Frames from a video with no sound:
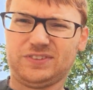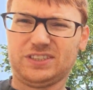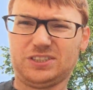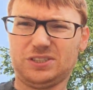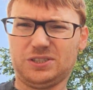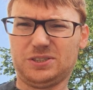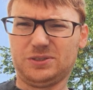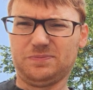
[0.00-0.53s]

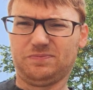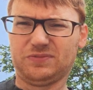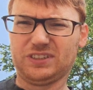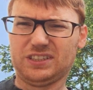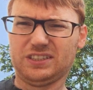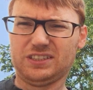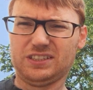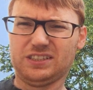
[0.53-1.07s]
so
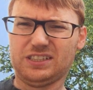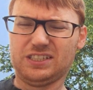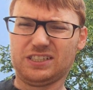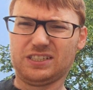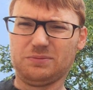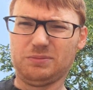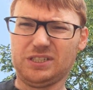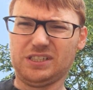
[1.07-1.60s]

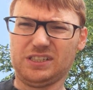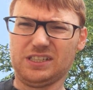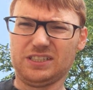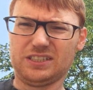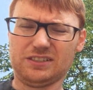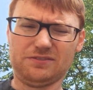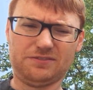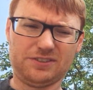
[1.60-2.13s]
this can be a
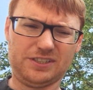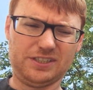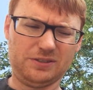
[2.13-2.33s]
lesson for